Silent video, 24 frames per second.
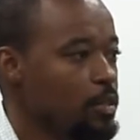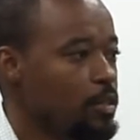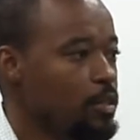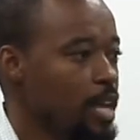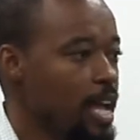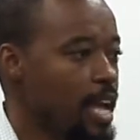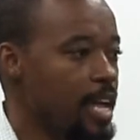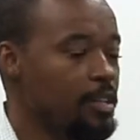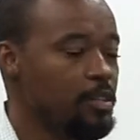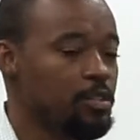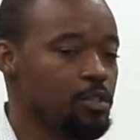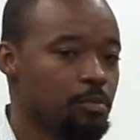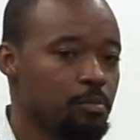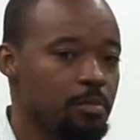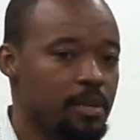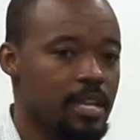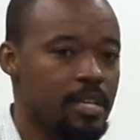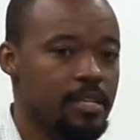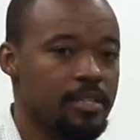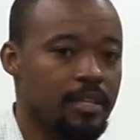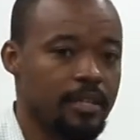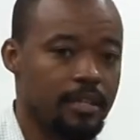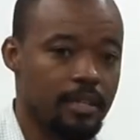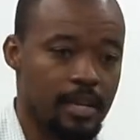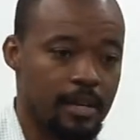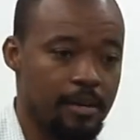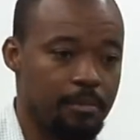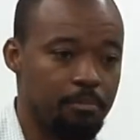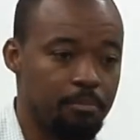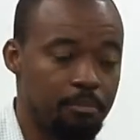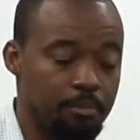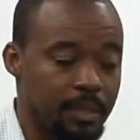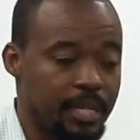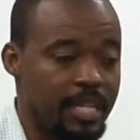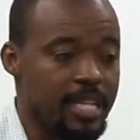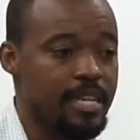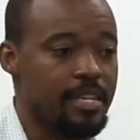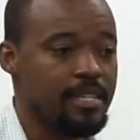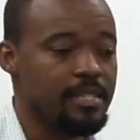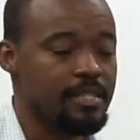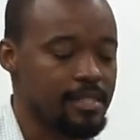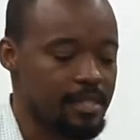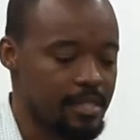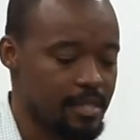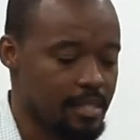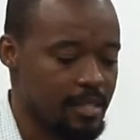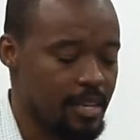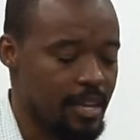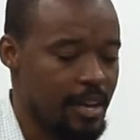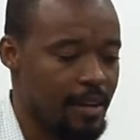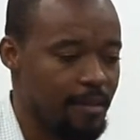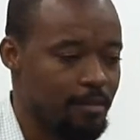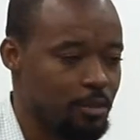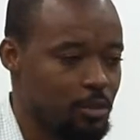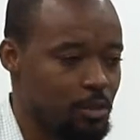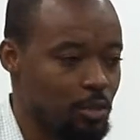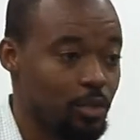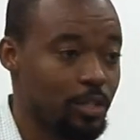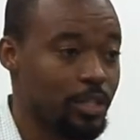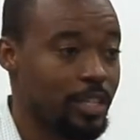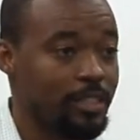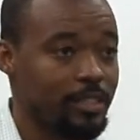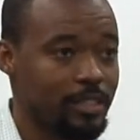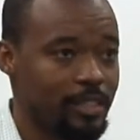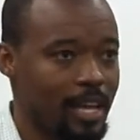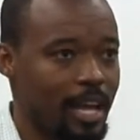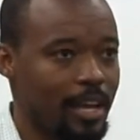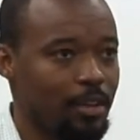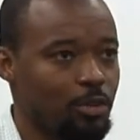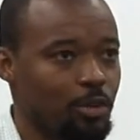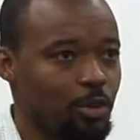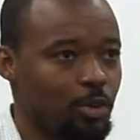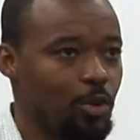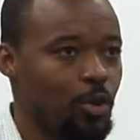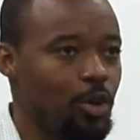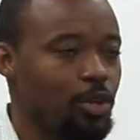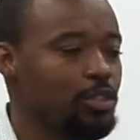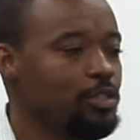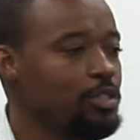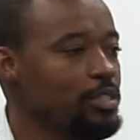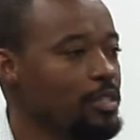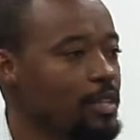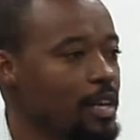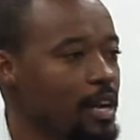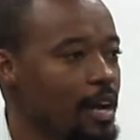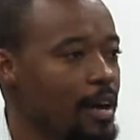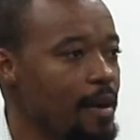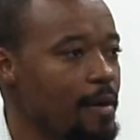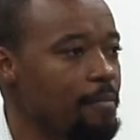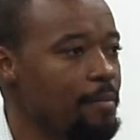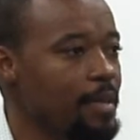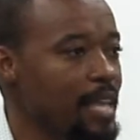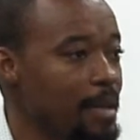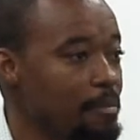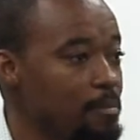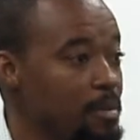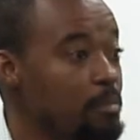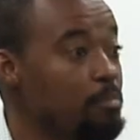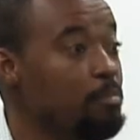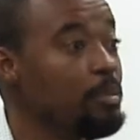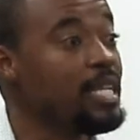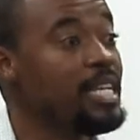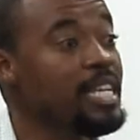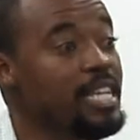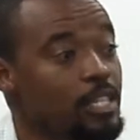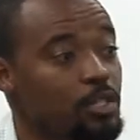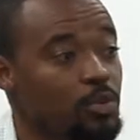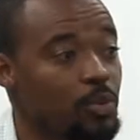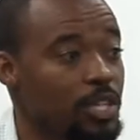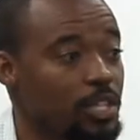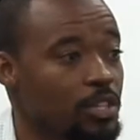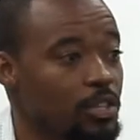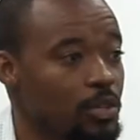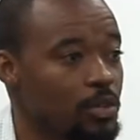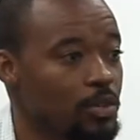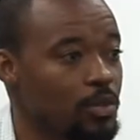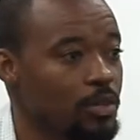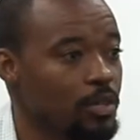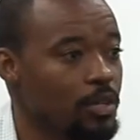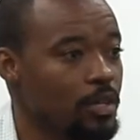and to be uh, uh, pleased, uh, so that the Lord um, can be pleased with you.